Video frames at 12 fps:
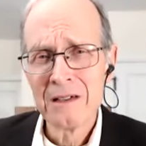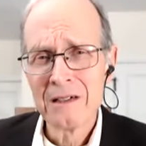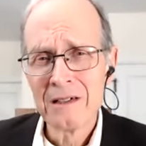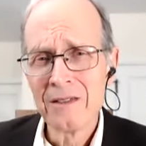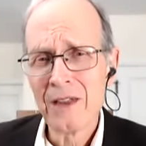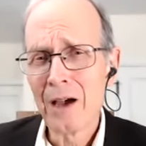
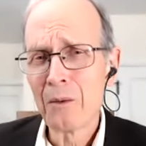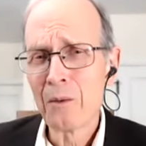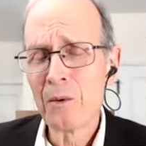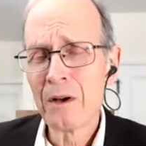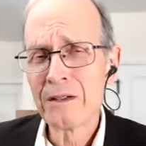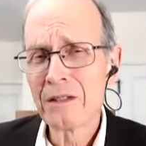And that
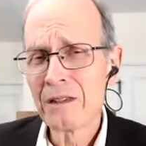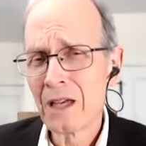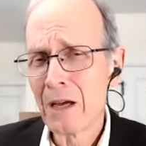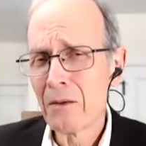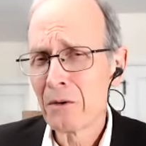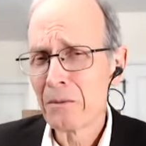was that
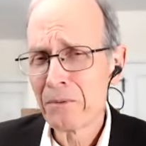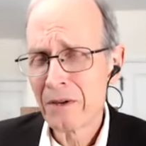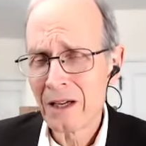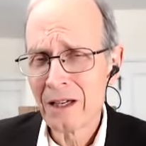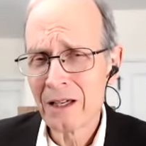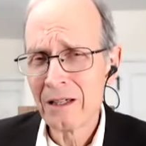they were
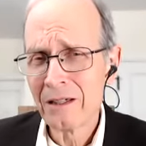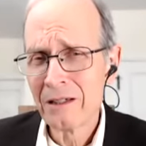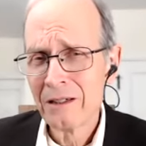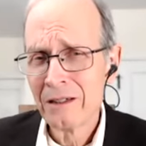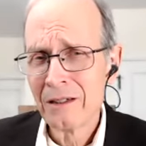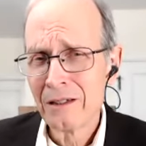praying,
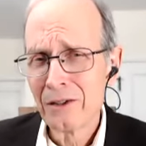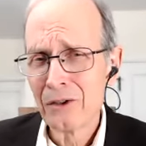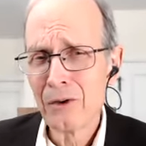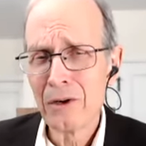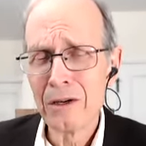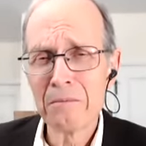
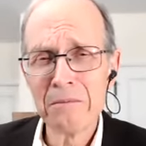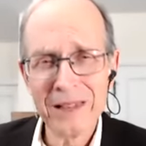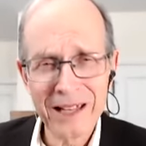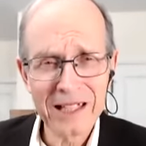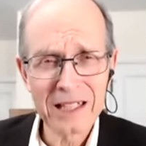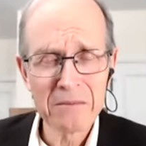Lord,
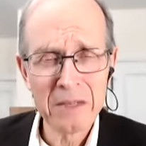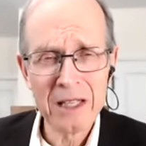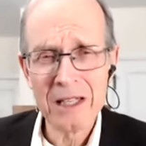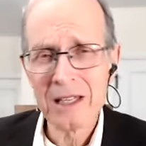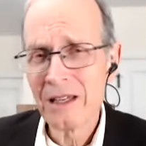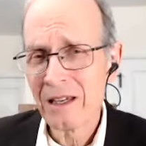bless
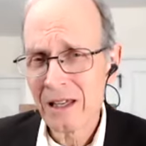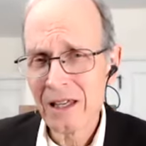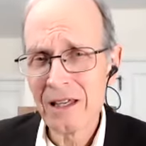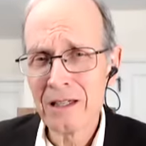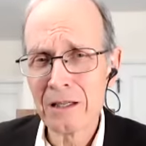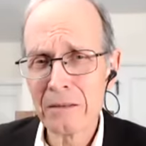me in
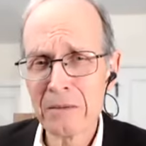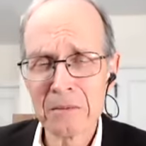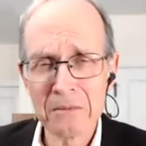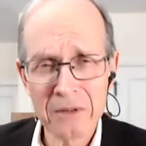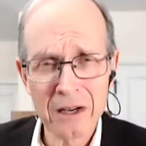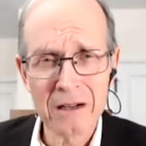Egypt
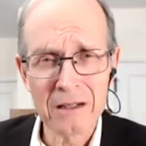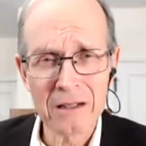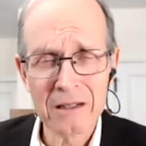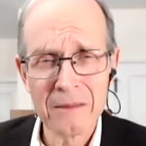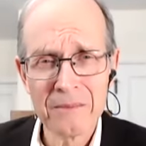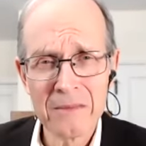
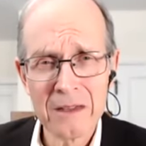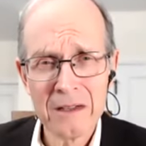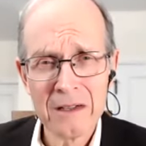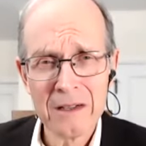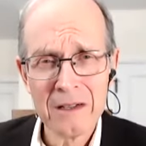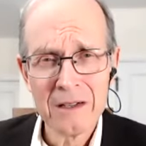prayers.
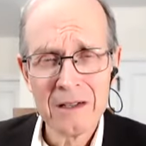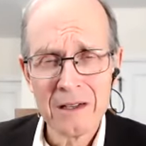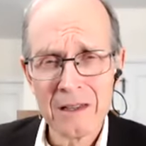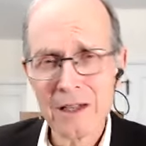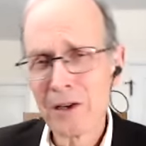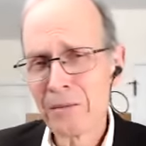
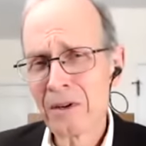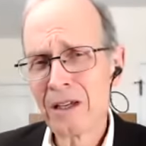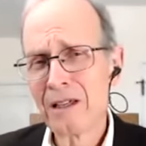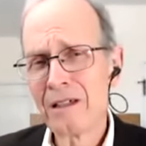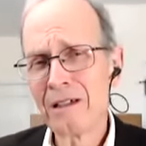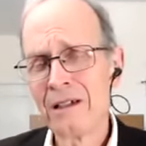They were
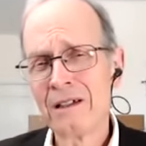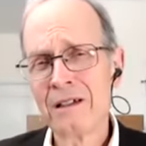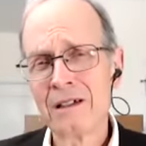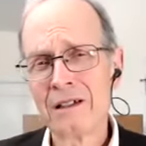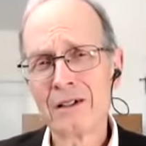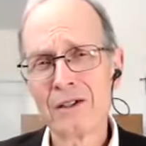praying,
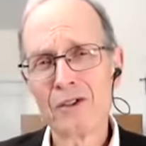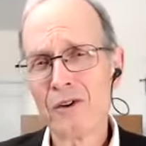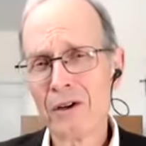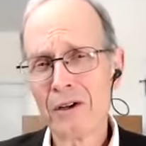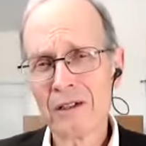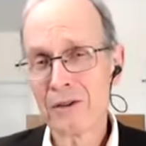uh,
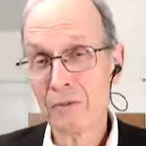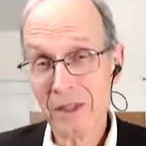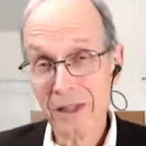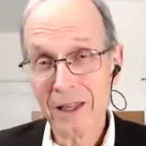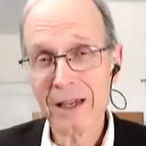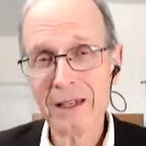Lord, we
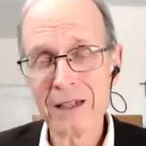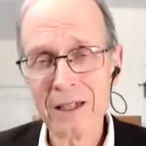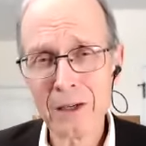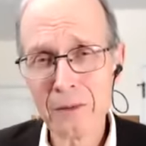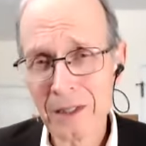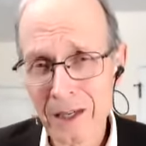like it here.
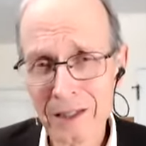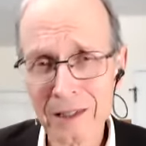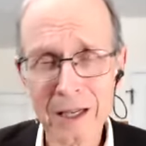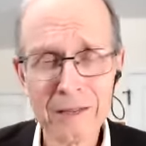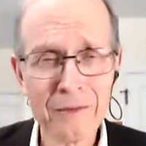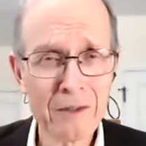We like
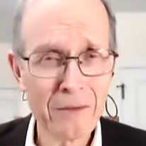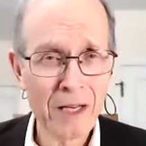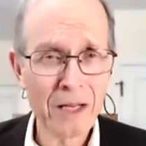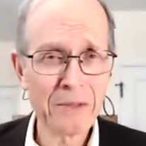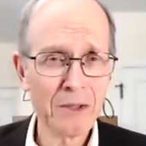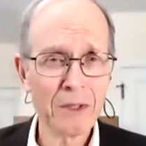life in
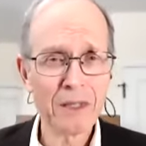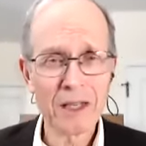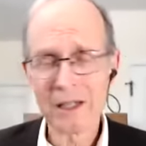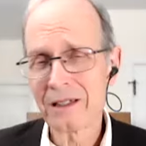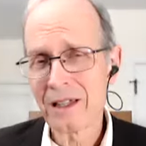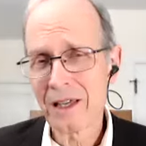Ramses. We
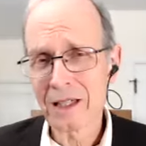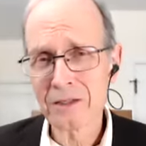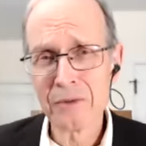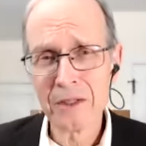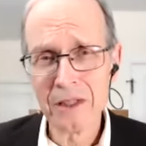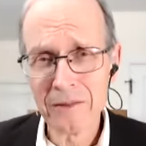like tax
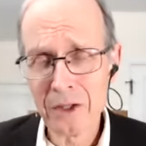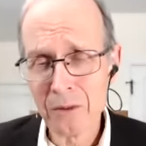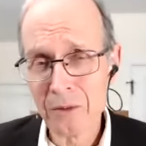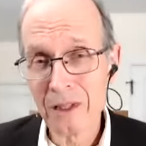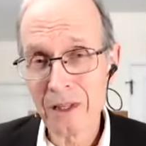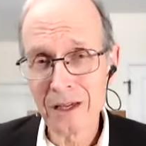free living.
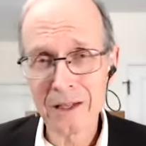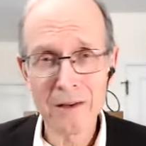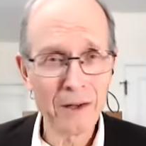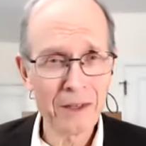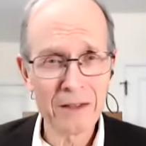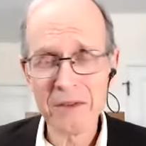We like all
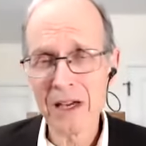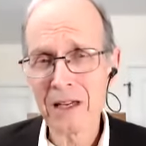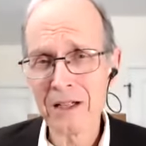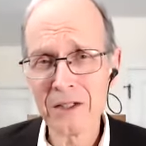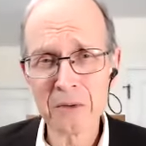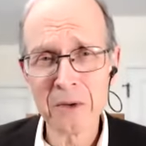the
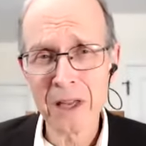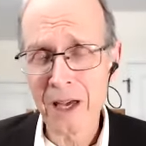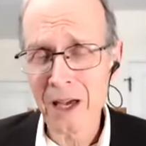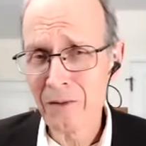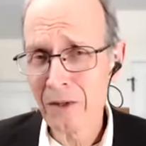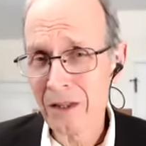advantages we
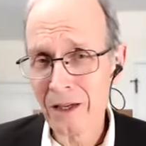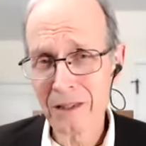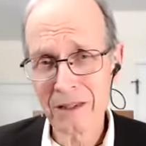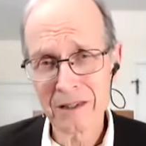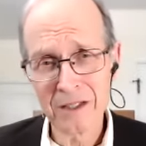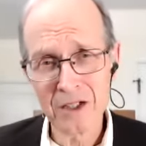have. We like
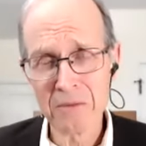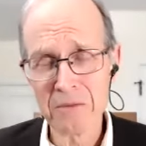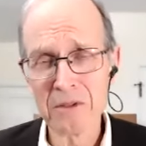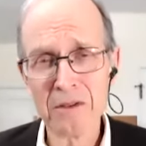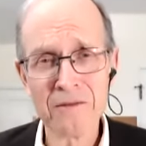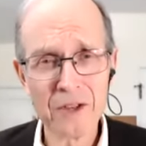
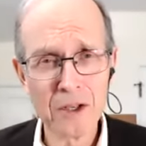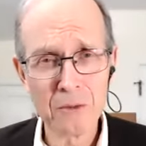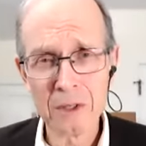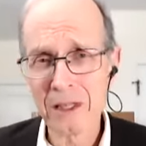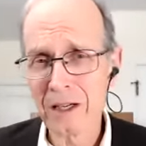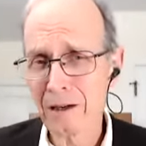Egyptian food. We
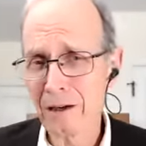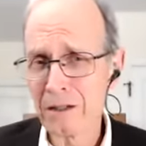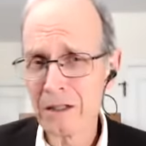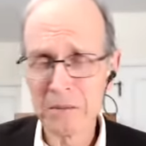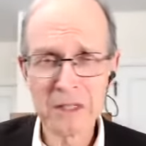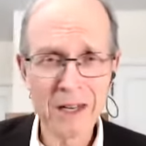like our
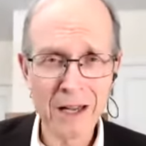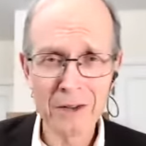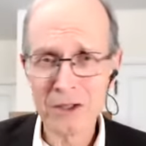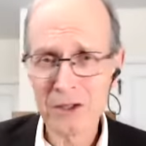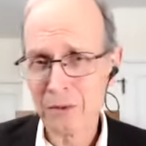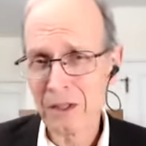Egyptian
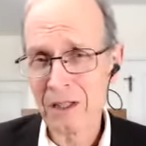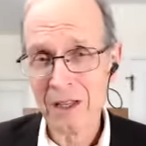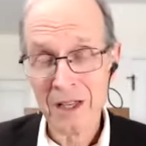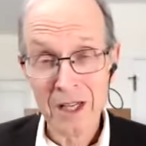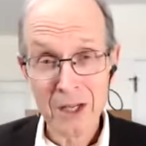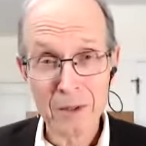houses. We,
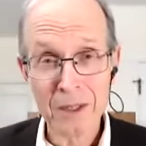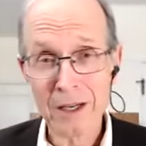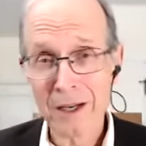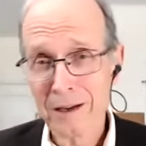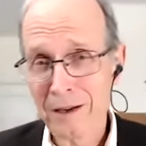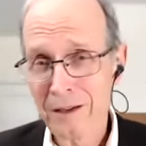we
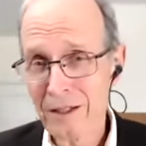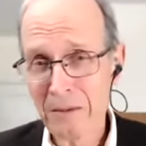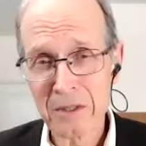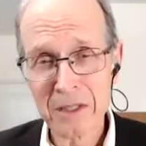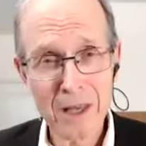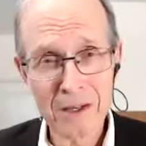like our
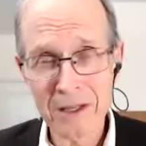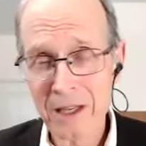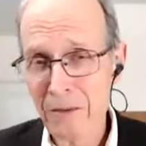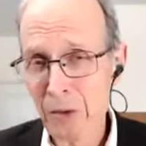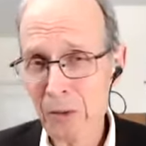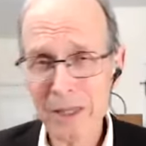Egyptian
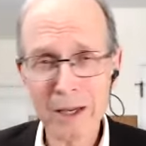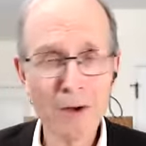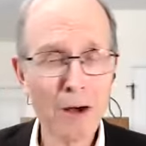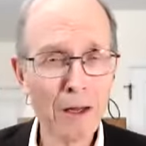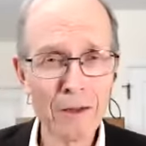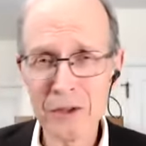entertainment. We like
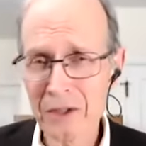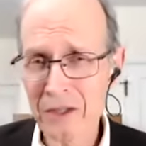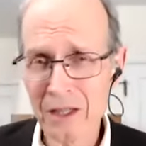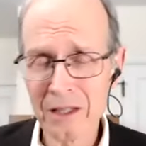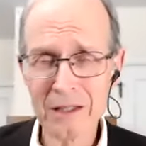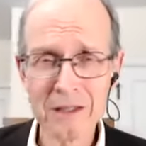all of those
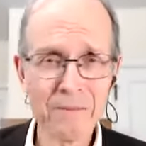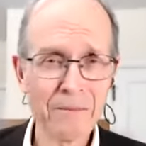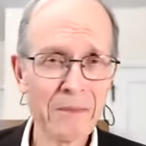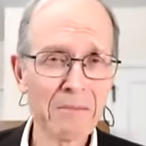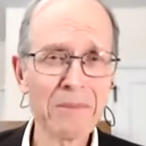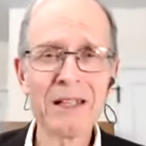things.
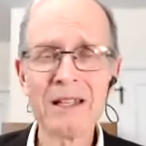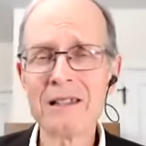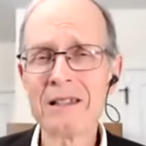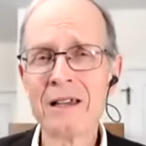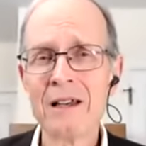Please